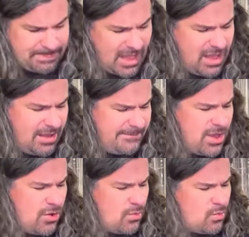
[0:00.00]
Um,
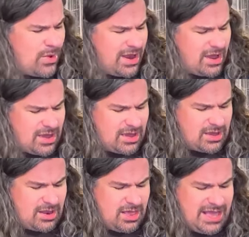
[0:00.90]

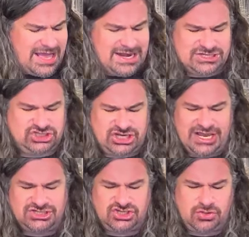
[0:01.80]
uh, it has
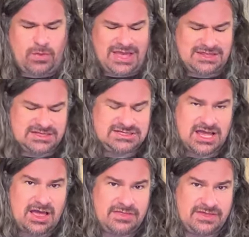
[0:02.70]
changed the way that
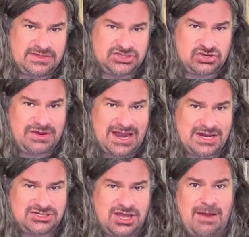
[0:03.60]
uh, the, the, screen
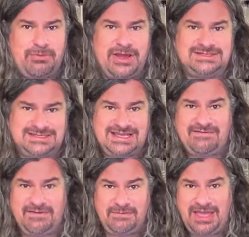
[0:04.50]
actually operates. It's
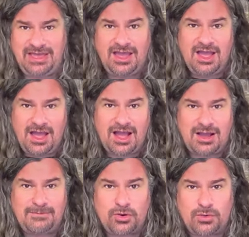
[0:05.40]
giving me
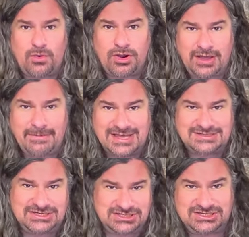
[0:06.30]
uh, more warning
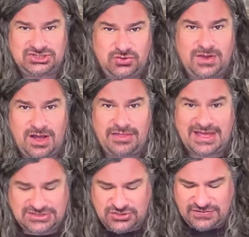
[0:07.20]
messages. It's doing all
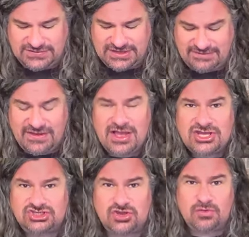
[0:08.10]
that sort of stuff.
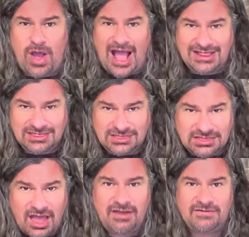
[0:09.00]
So I
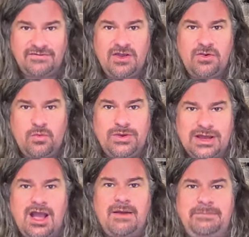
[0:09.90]
love when
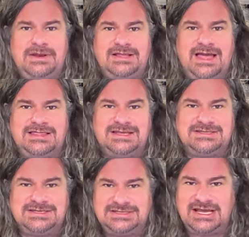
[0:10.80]
a company like
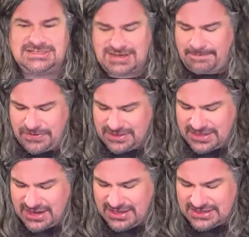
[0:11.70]
this has done something
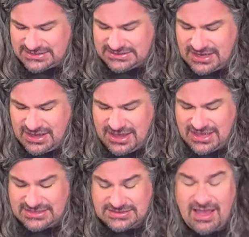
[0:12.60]
that is
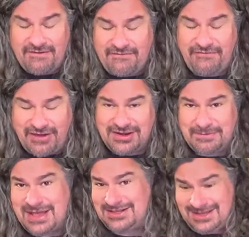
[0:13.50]
is
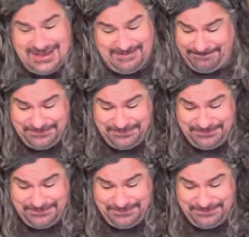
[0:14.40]
fundamentally